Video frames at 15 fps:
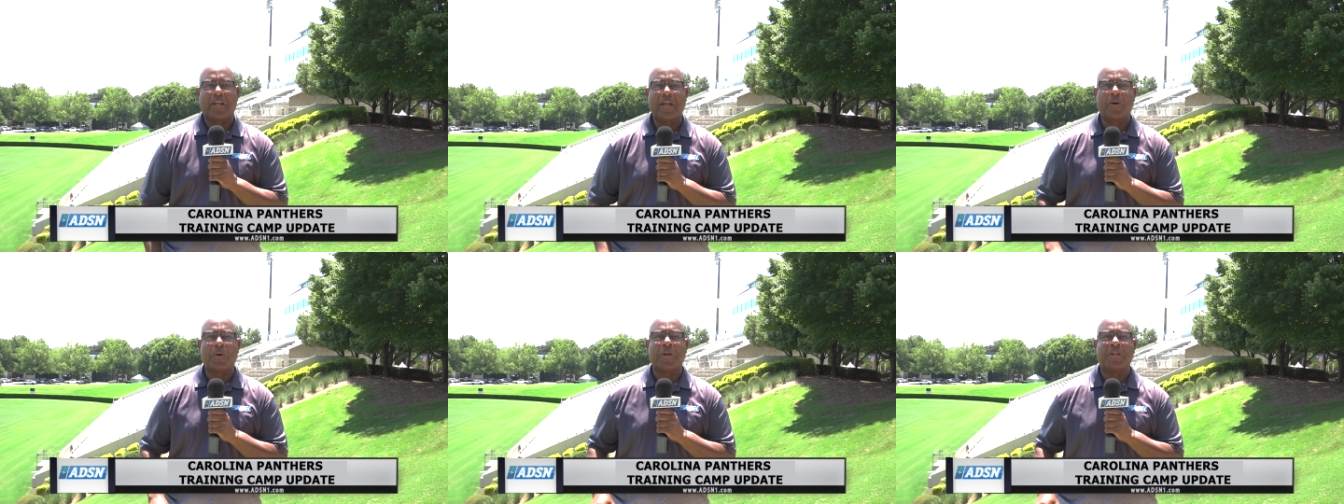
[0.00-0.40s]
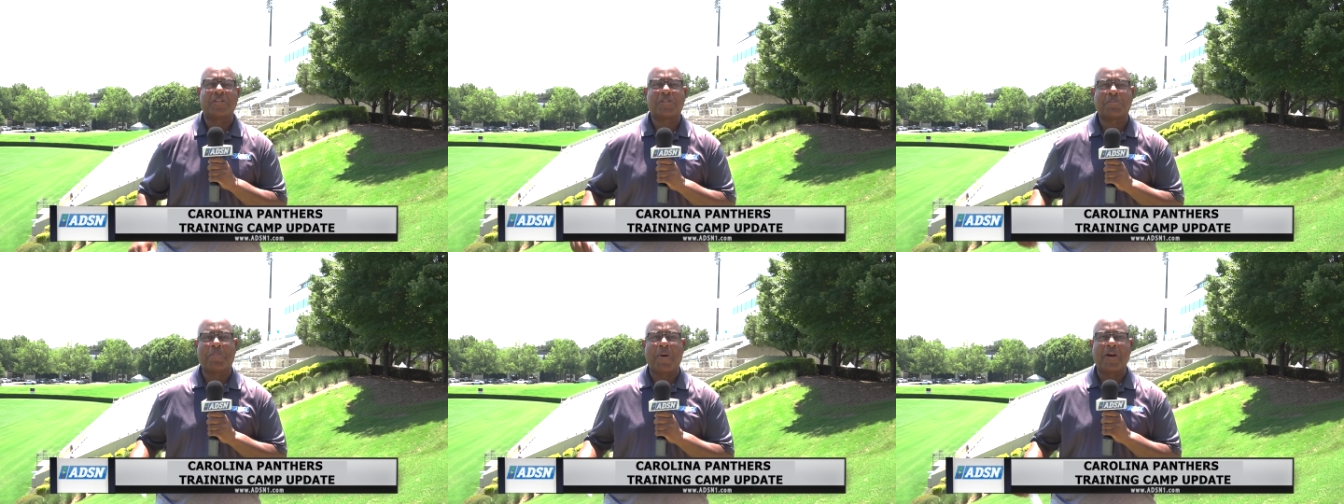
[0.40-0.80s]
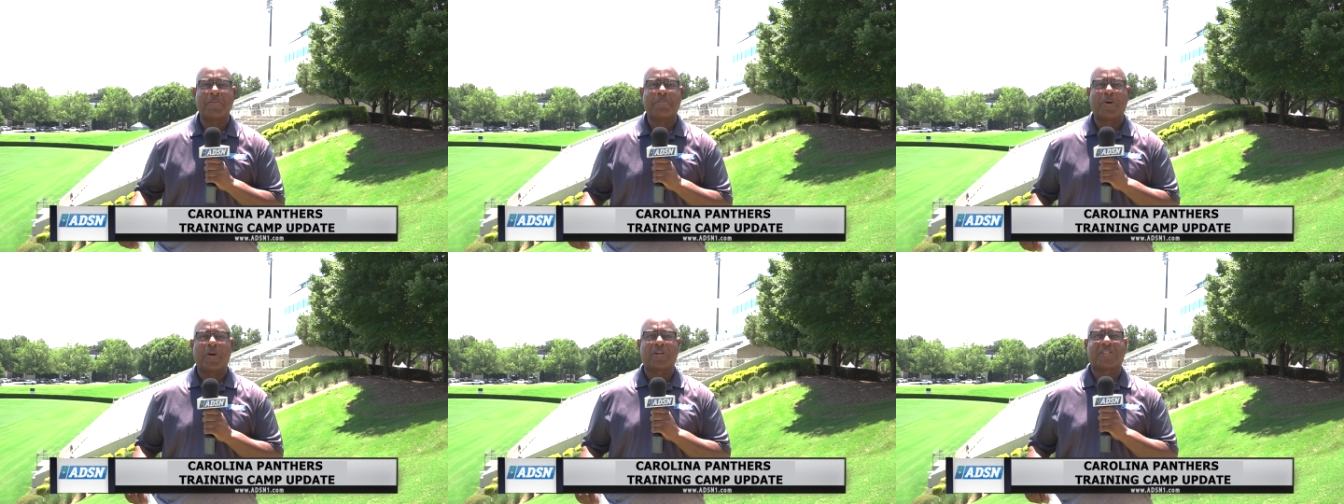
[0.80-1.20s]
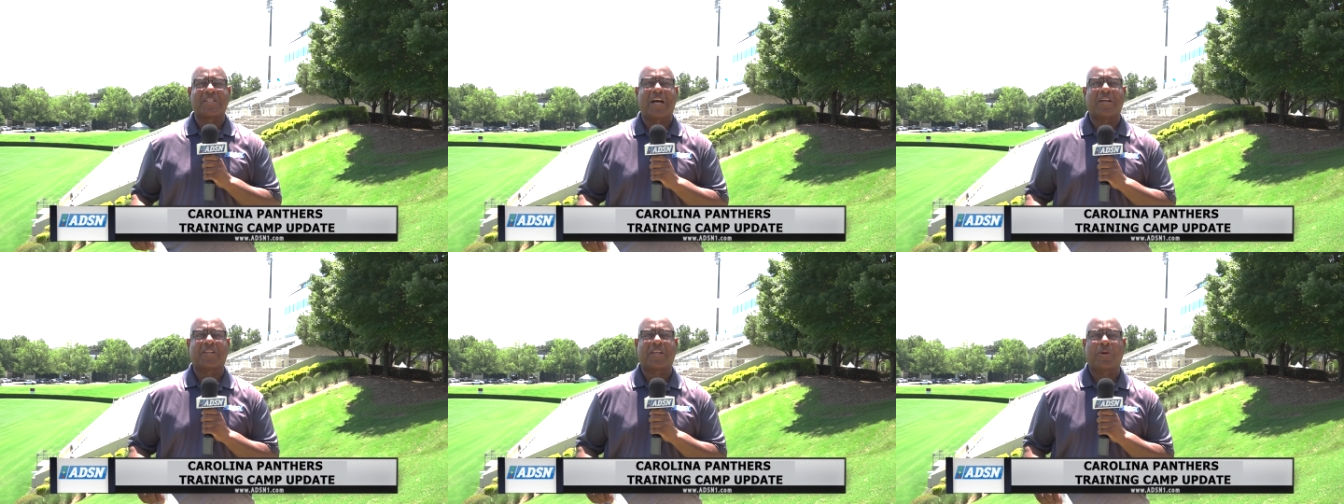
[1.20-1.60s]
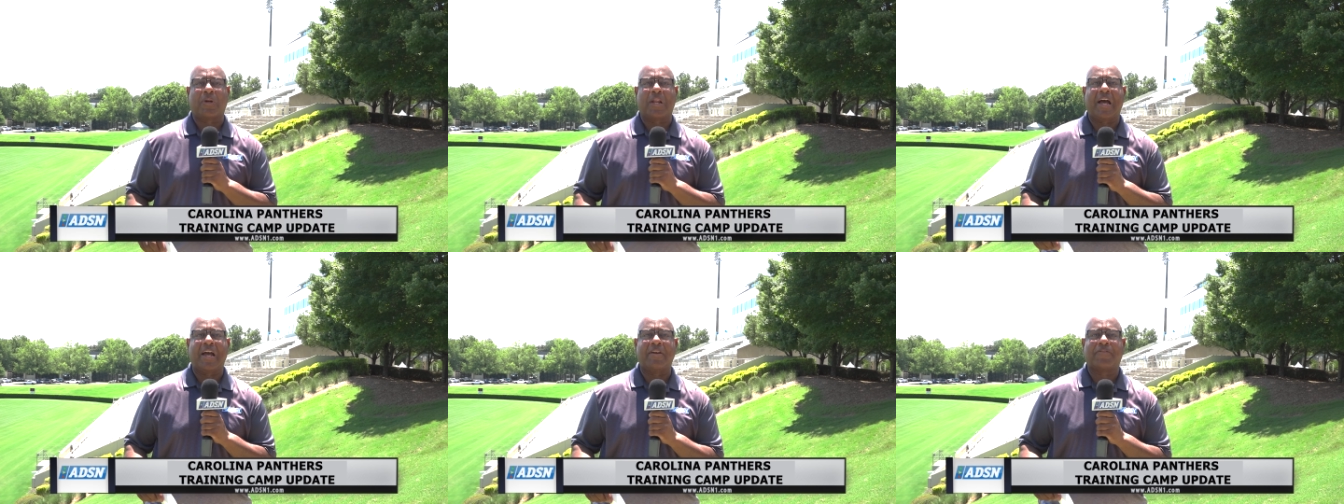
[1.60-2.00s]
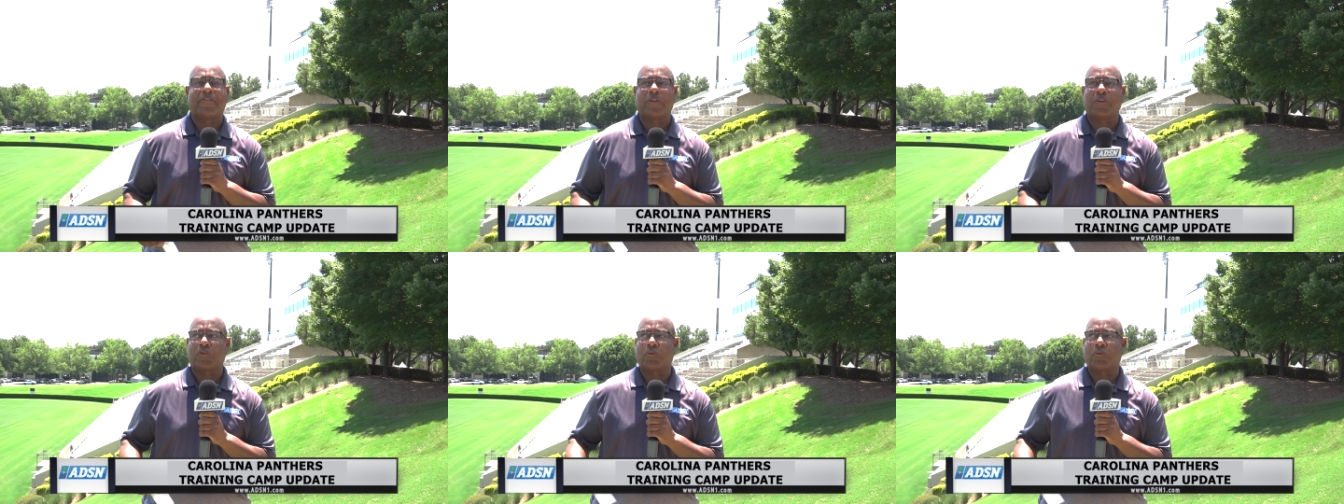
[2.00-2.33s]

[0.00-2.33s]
here in Spartanburg, South Carolina for the